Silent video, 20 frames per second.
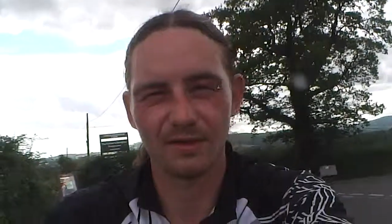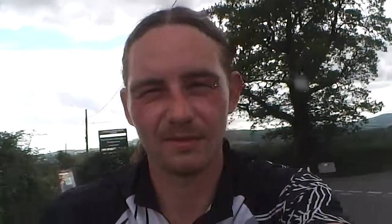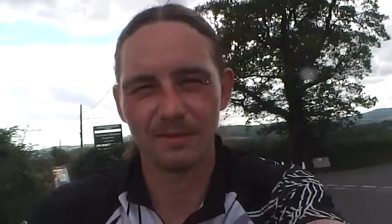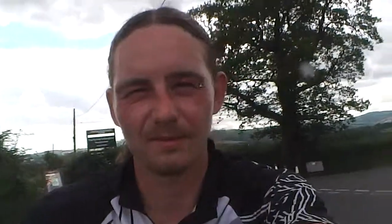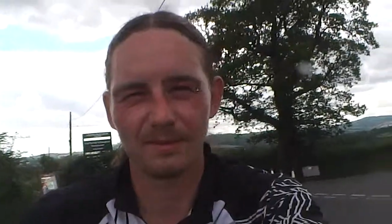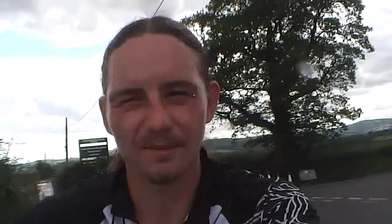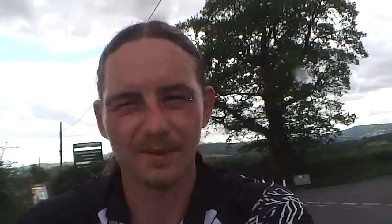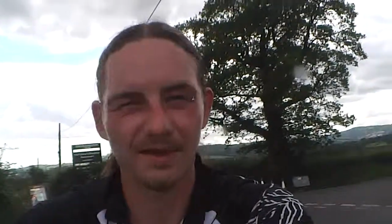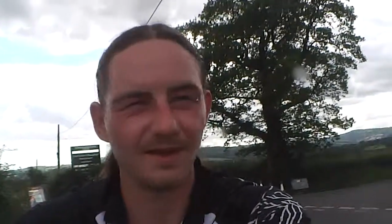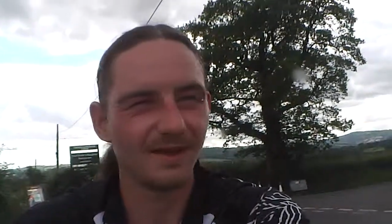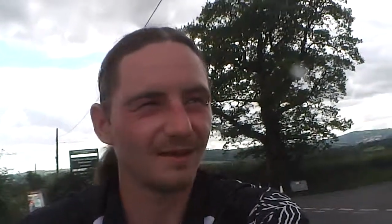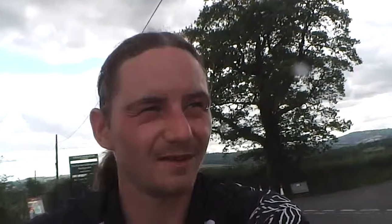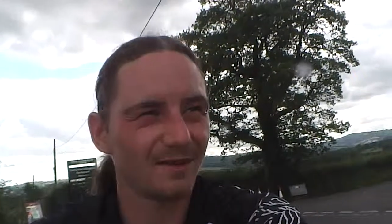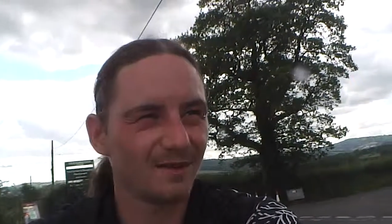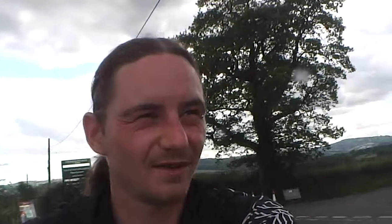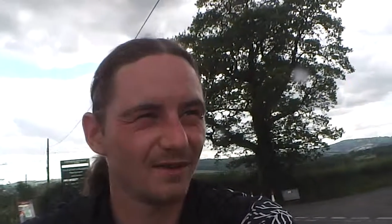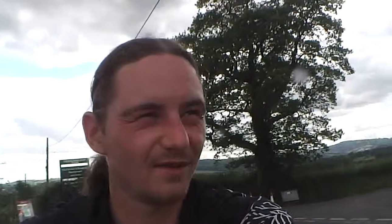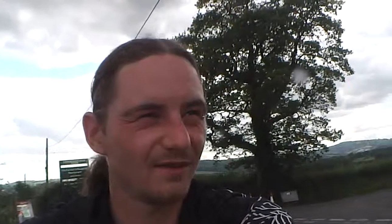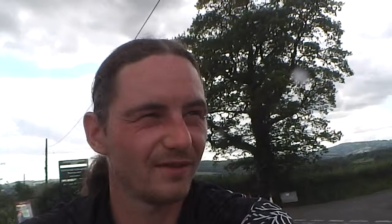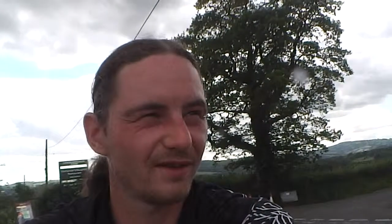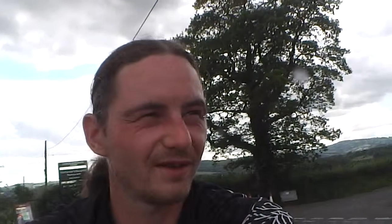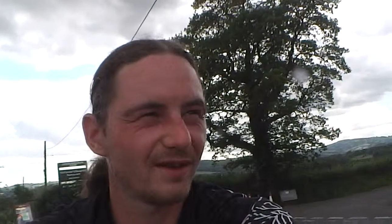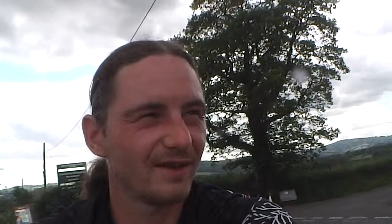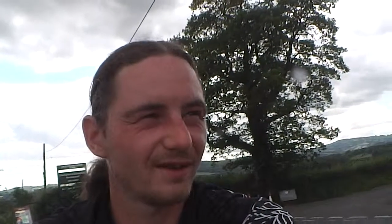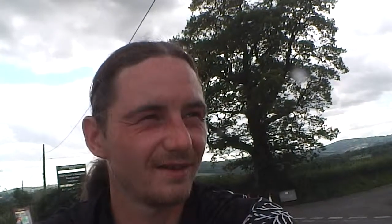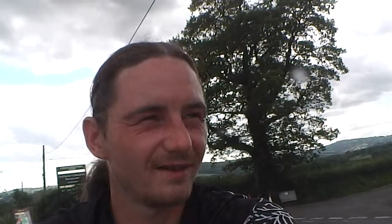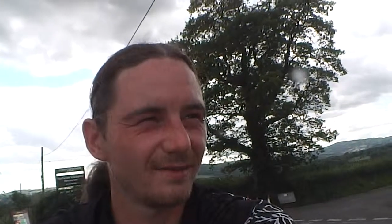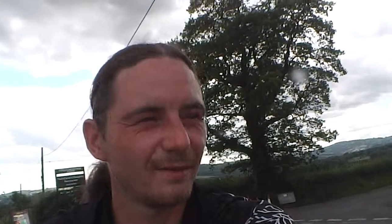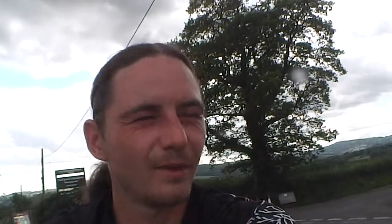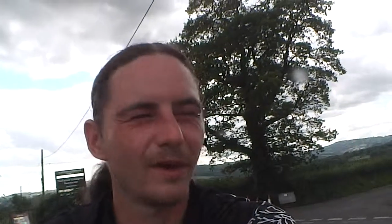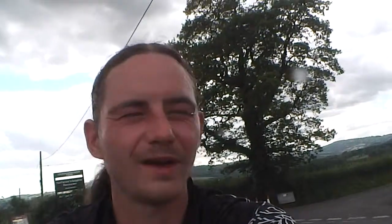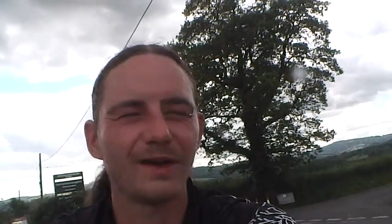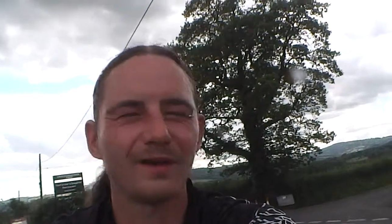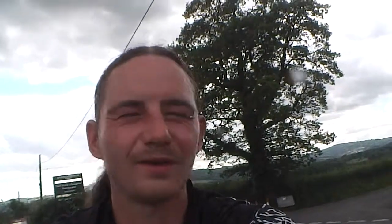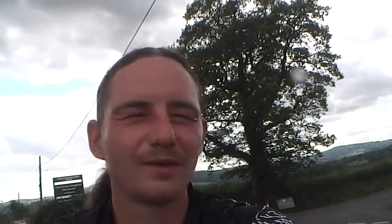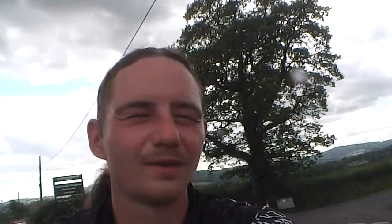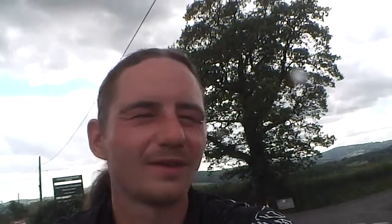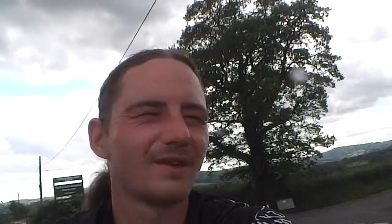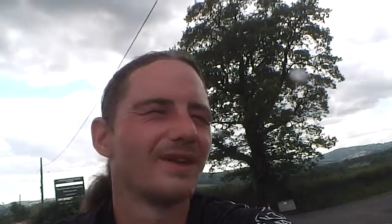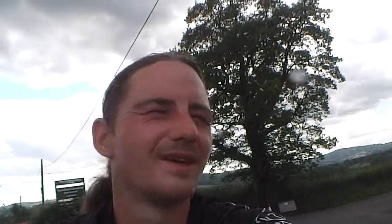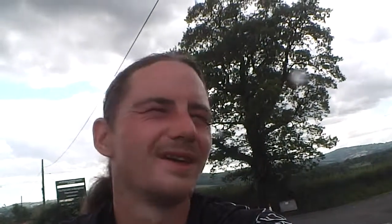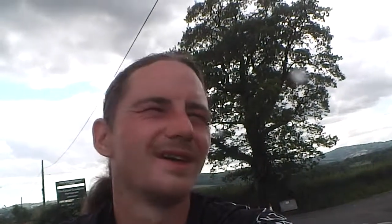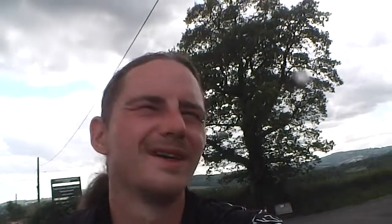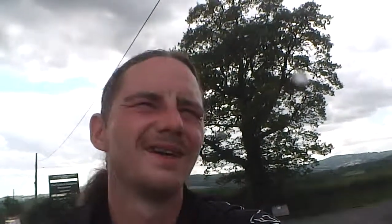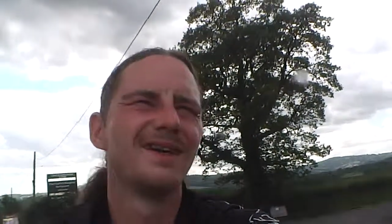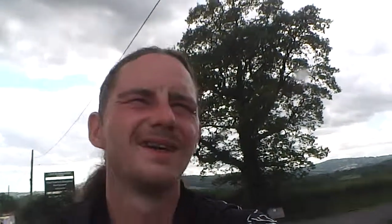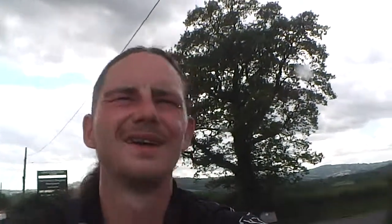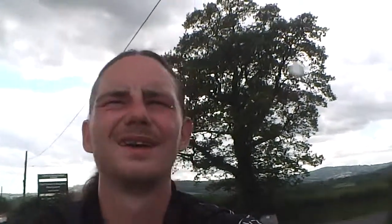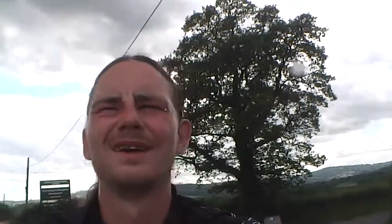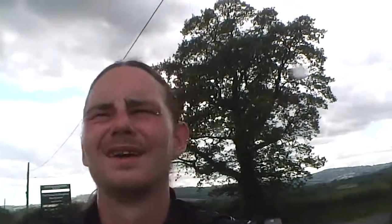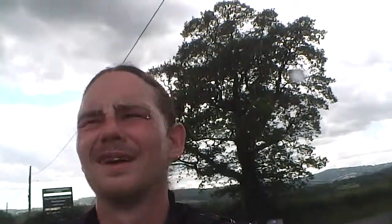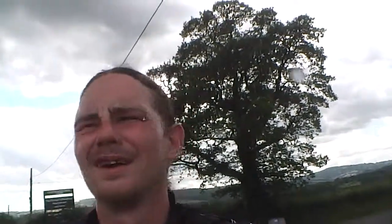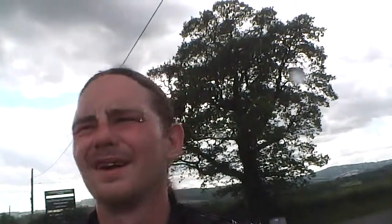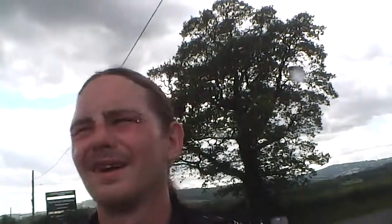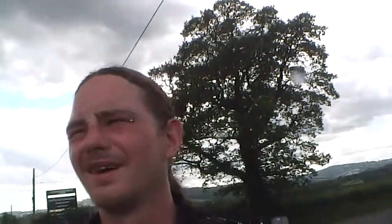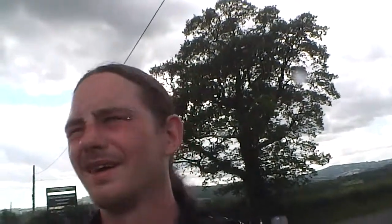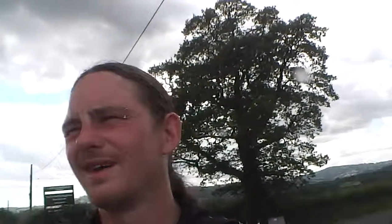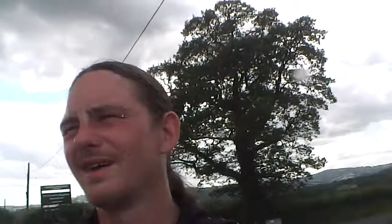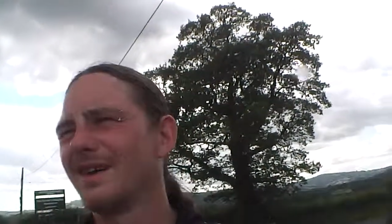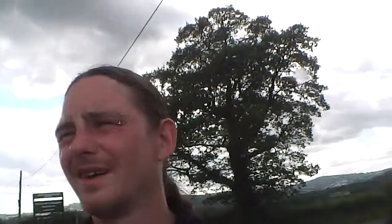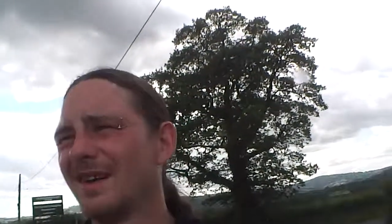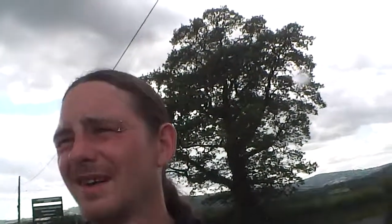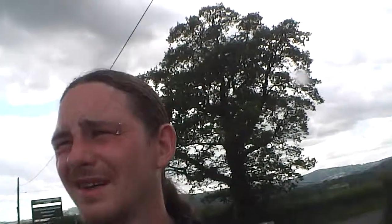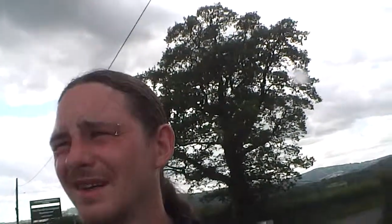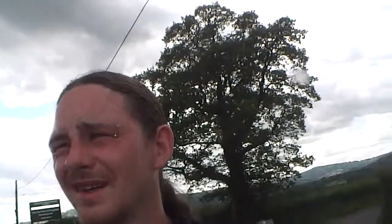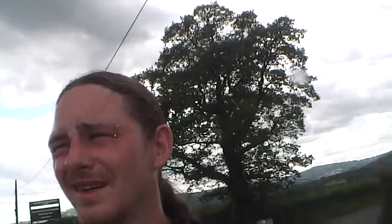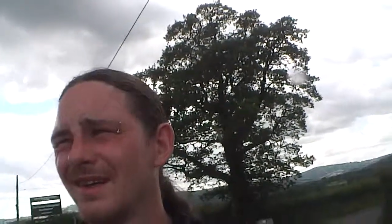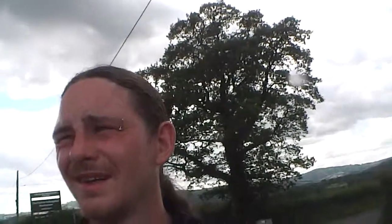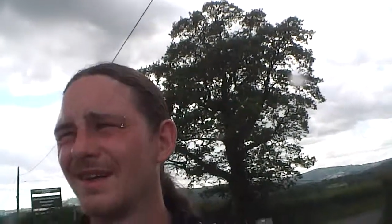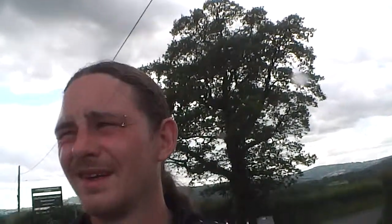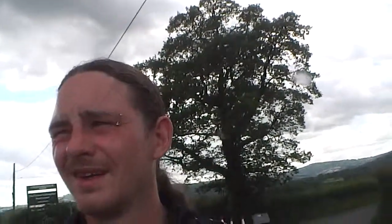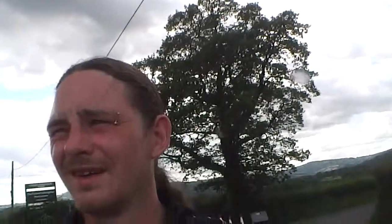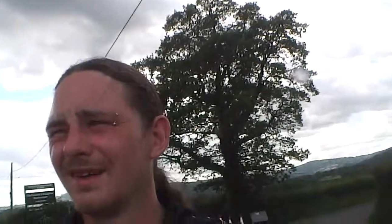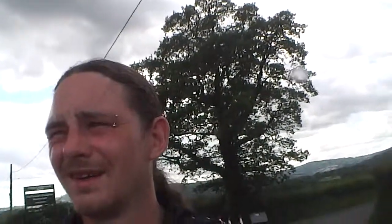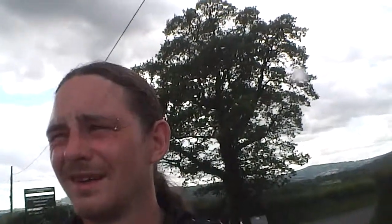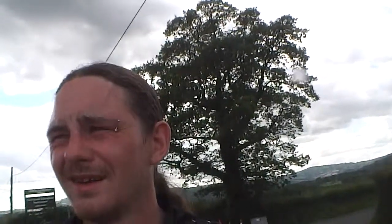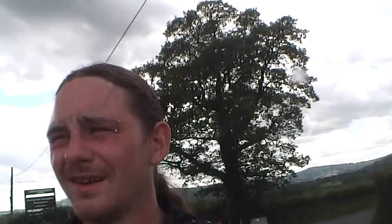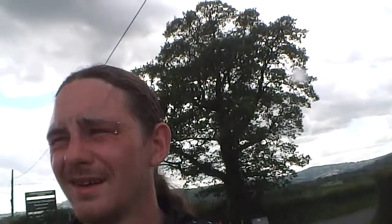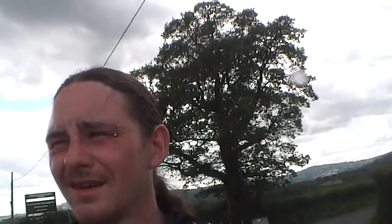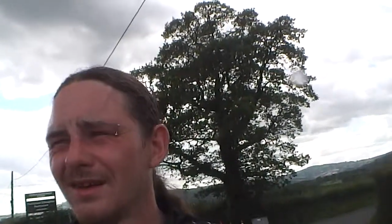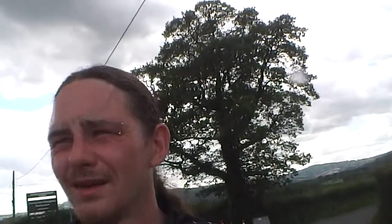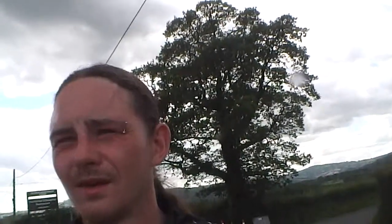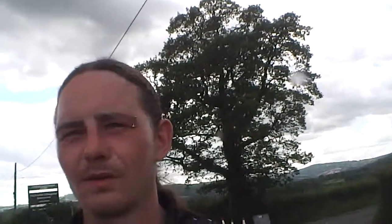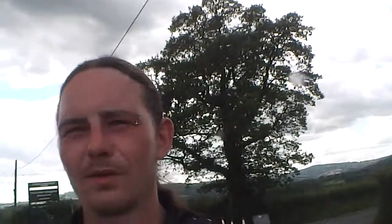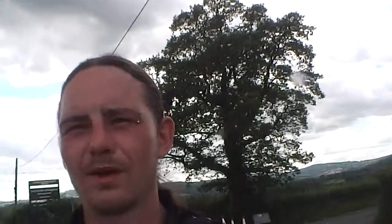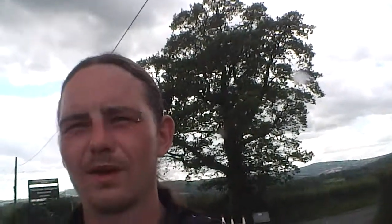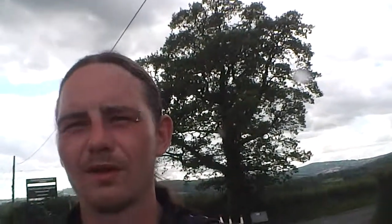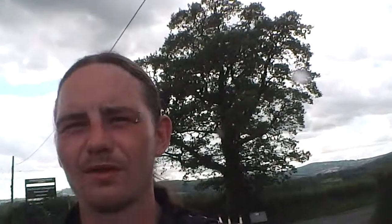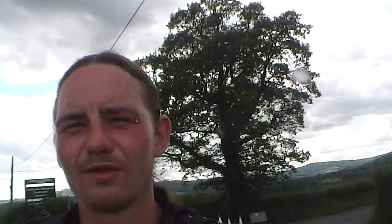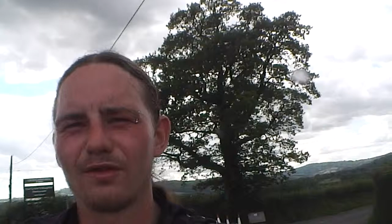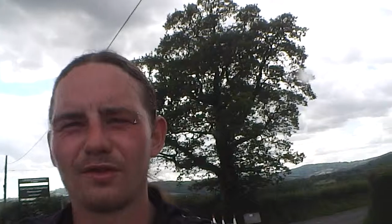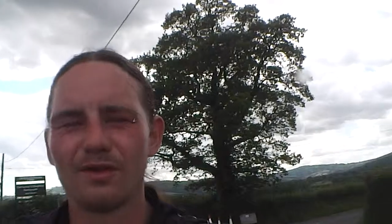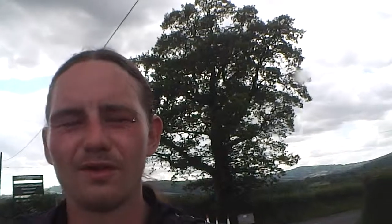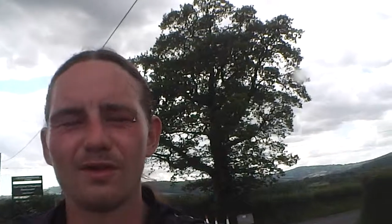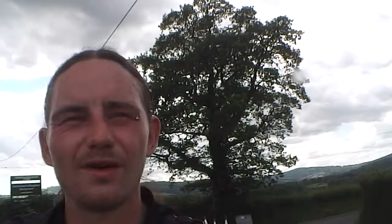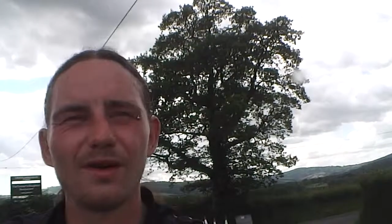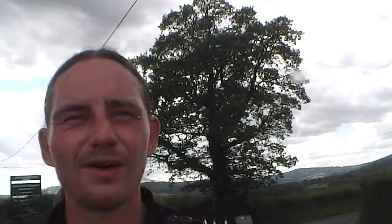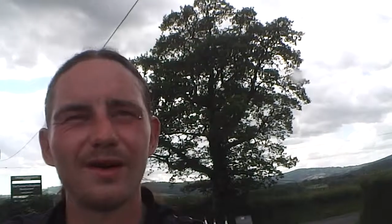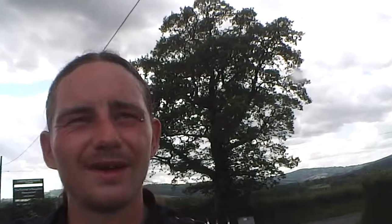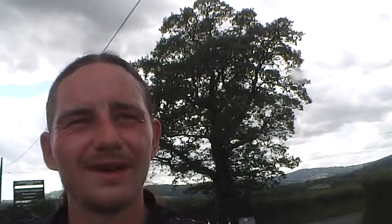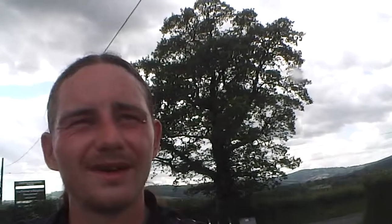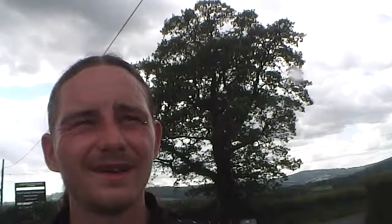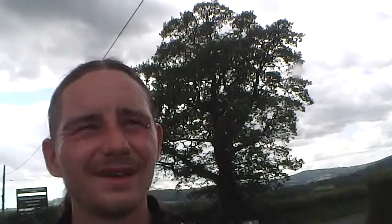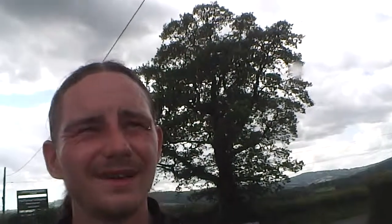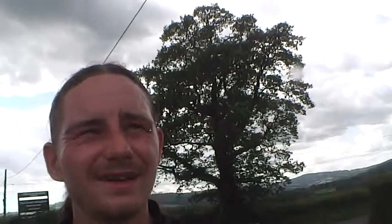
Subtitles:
them in this country, Wales. Got Wales right.